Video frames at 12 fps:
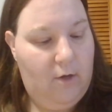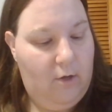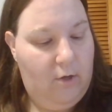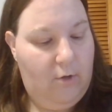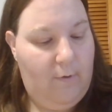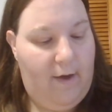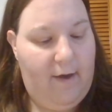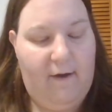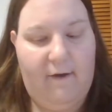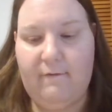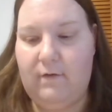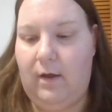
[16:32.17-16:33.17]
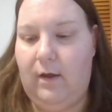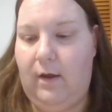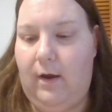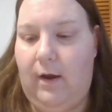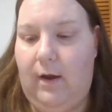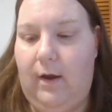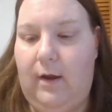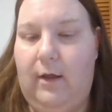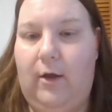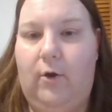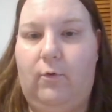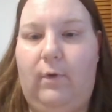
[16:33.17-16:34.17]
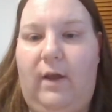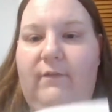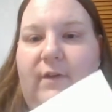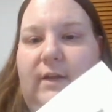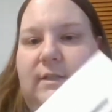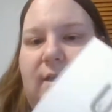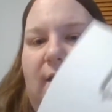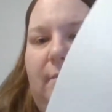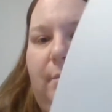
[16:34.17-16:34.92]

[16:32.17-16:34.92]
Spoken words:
You have an engraving tip.